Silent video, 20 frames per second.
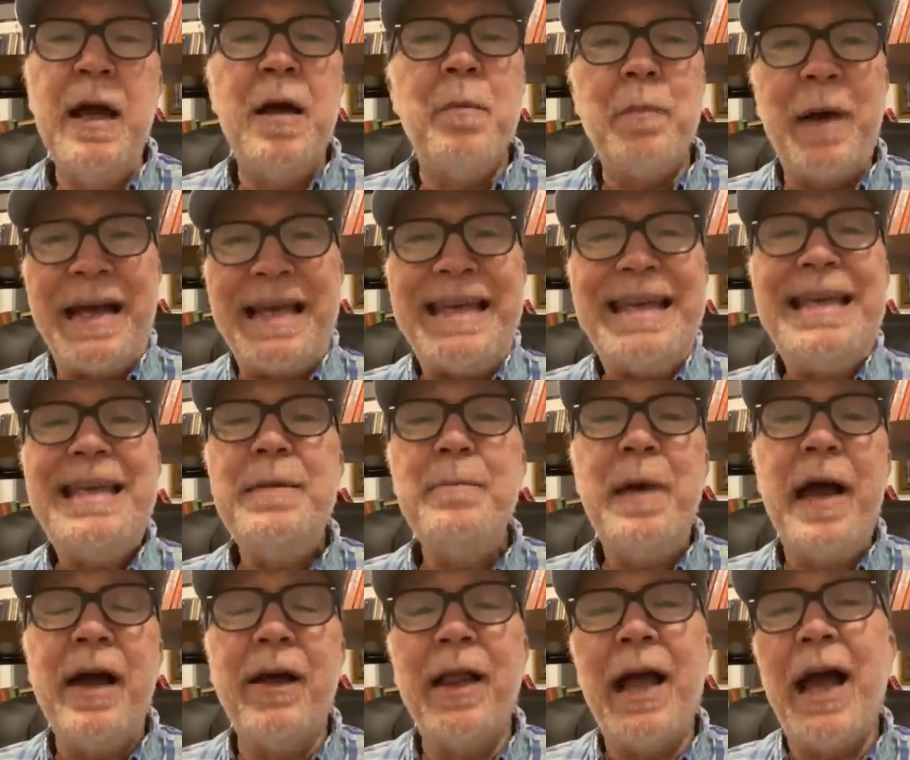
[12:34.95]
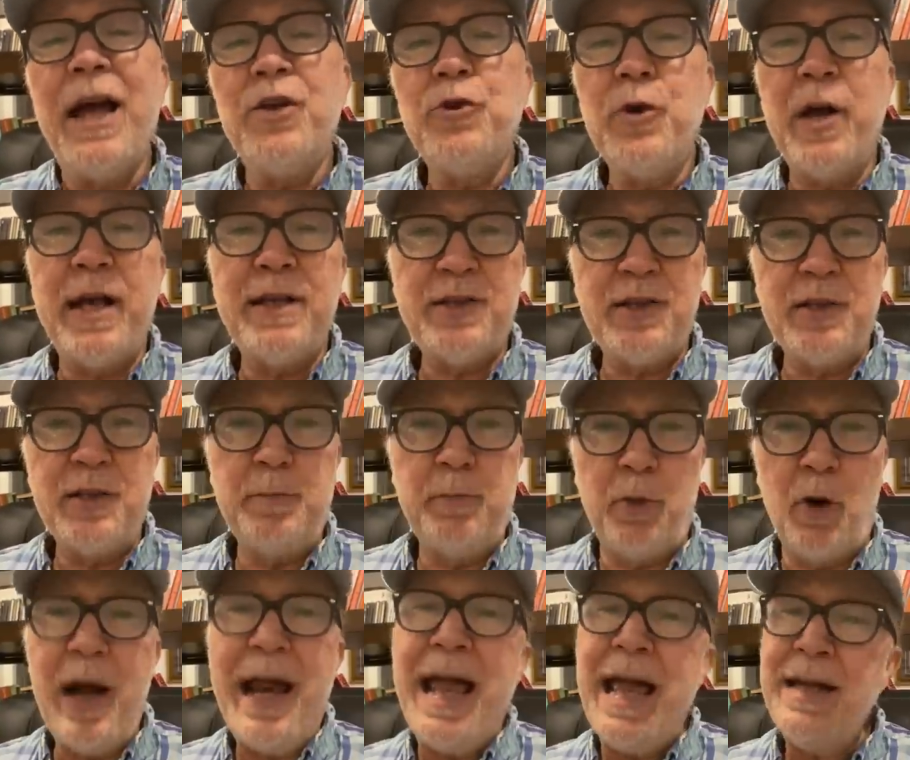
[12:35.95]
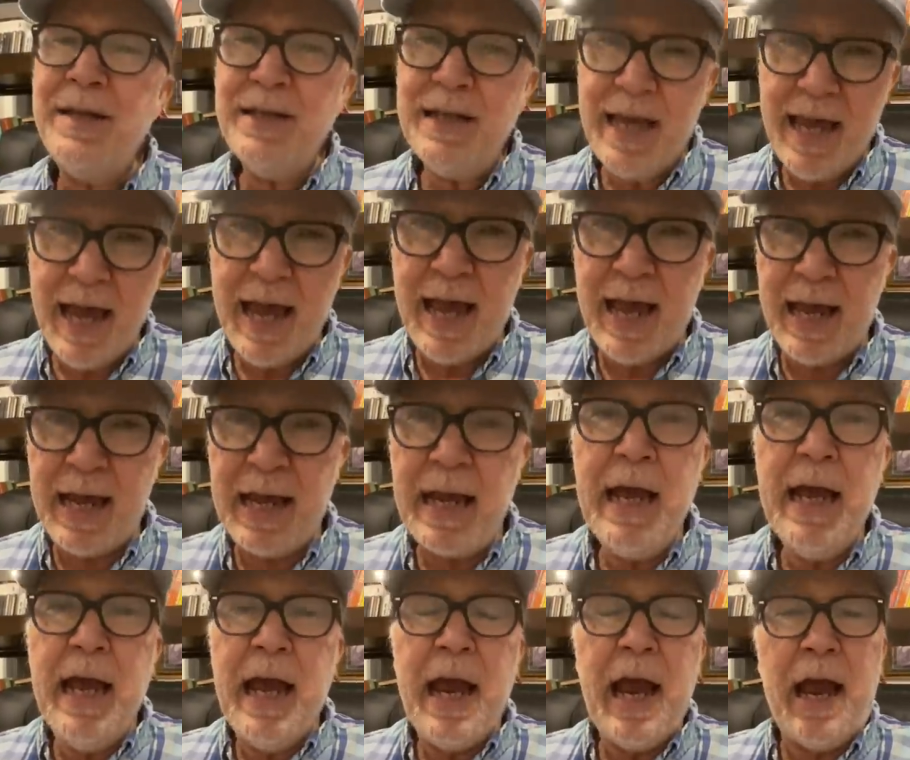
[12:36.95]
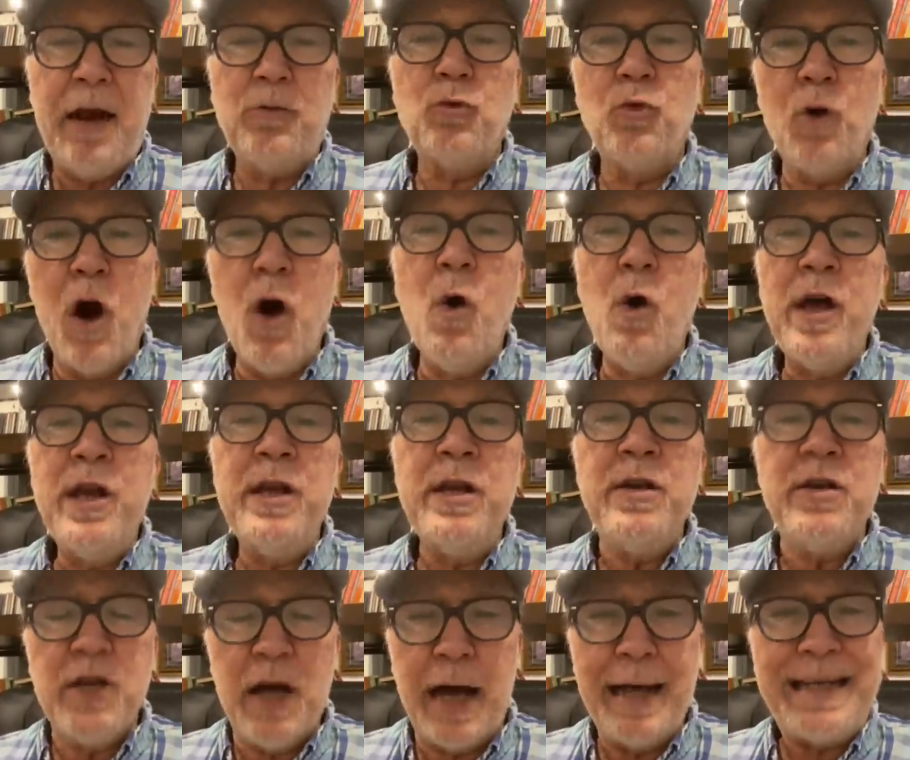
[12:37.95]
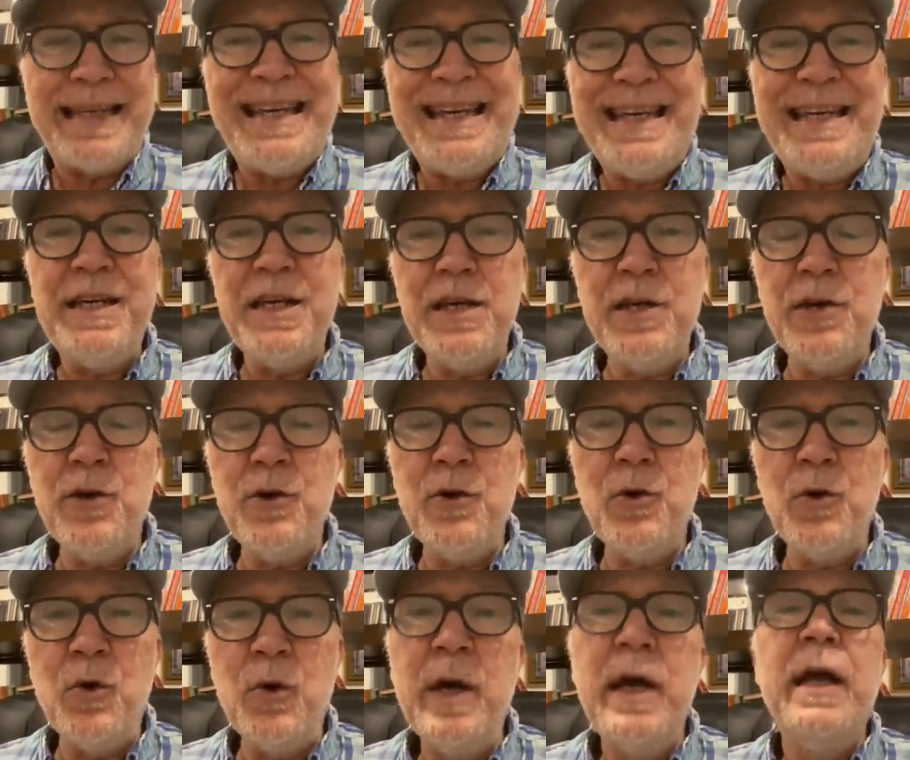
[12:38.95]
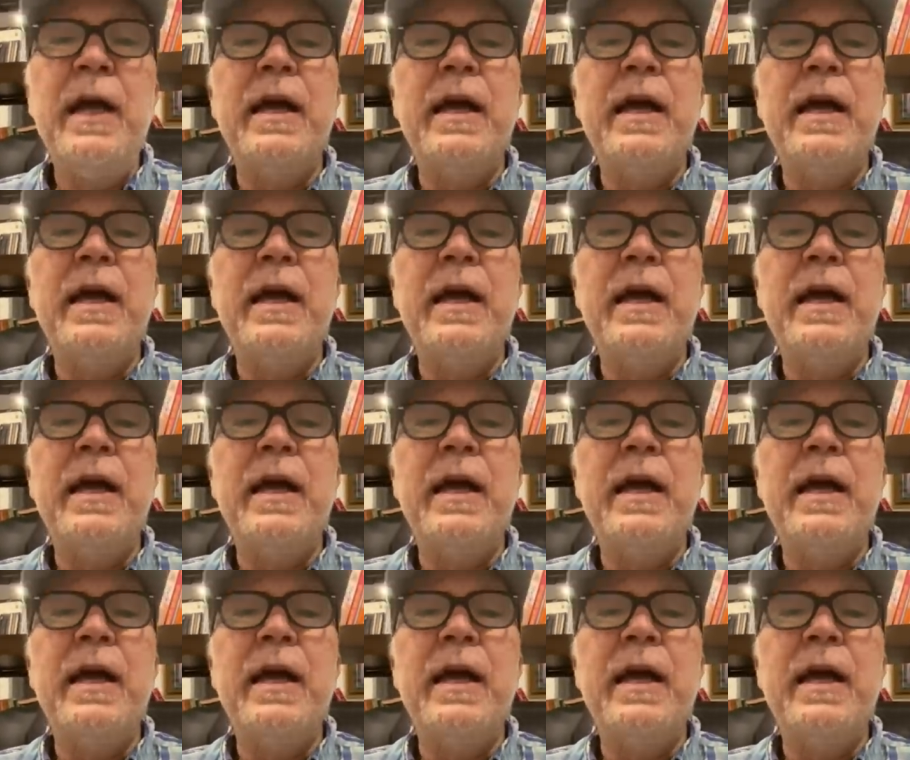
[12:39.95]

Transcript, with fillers: My email address is brandk@rowan.edu,